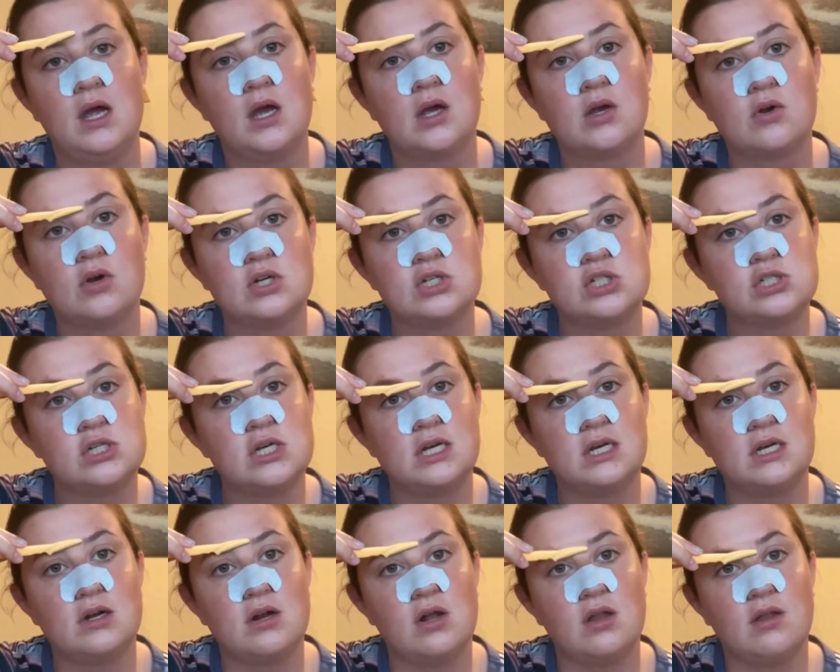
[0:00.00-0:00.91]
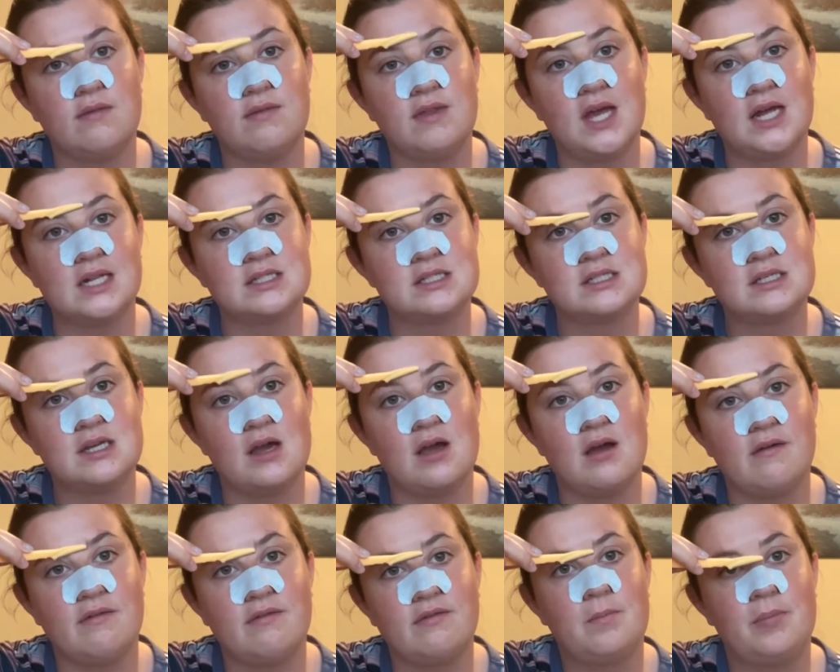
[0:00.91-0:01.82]
Christian and all of that
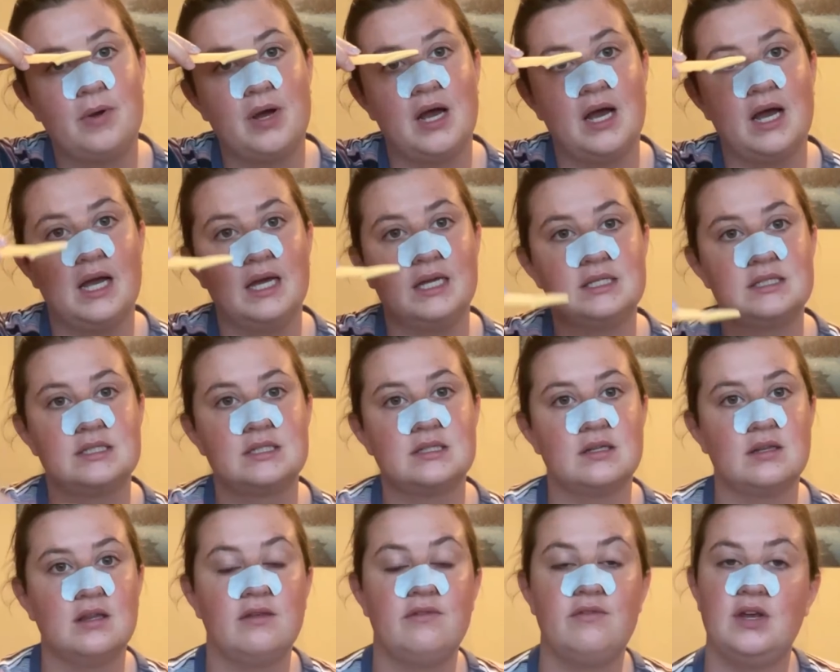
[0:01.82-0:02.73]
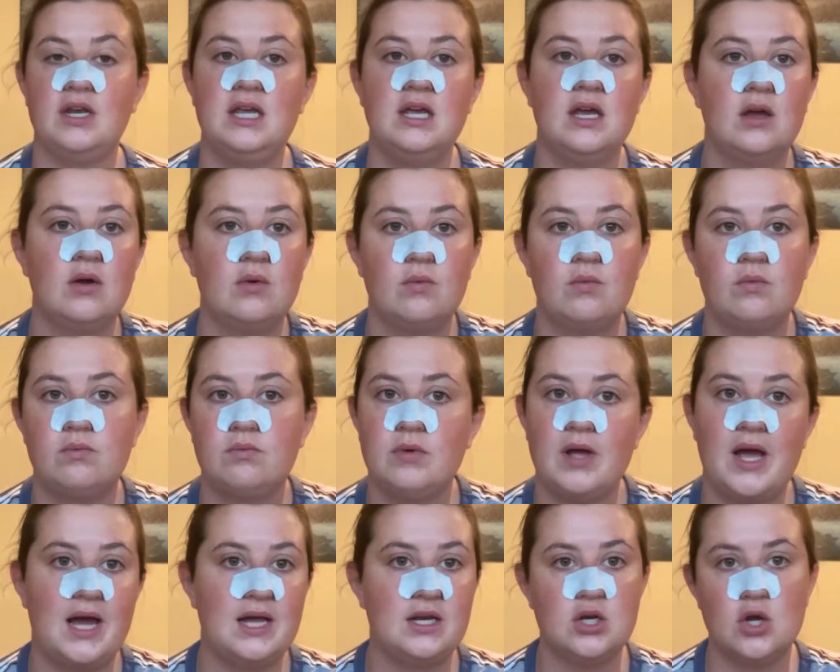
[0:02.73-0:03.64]
stuff. But Lavinia
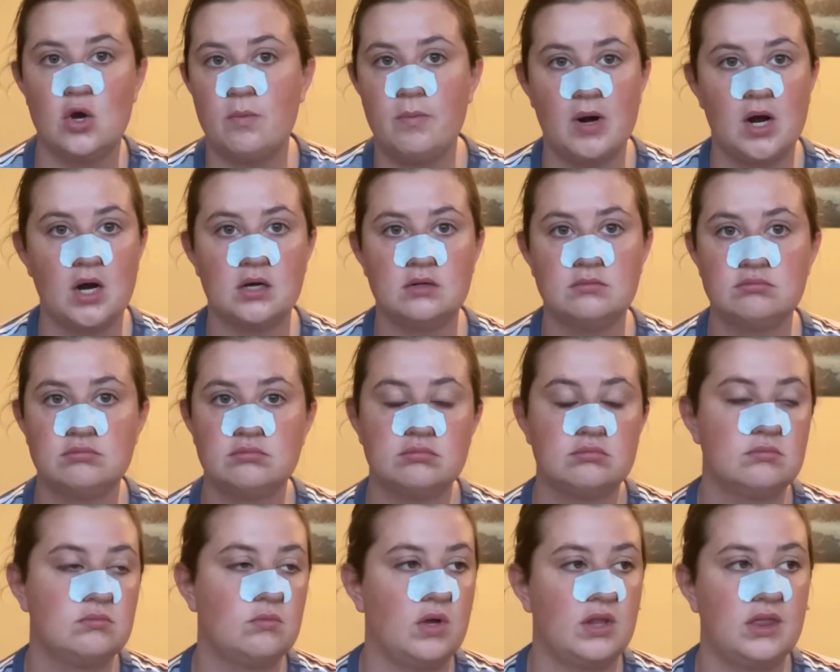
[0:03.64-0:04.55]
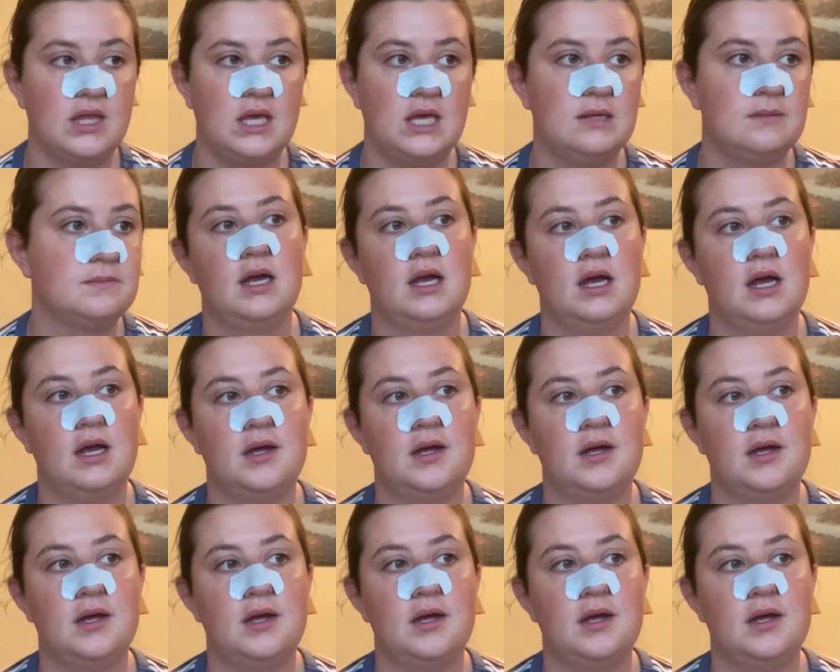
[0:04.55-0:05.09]
had no part with it.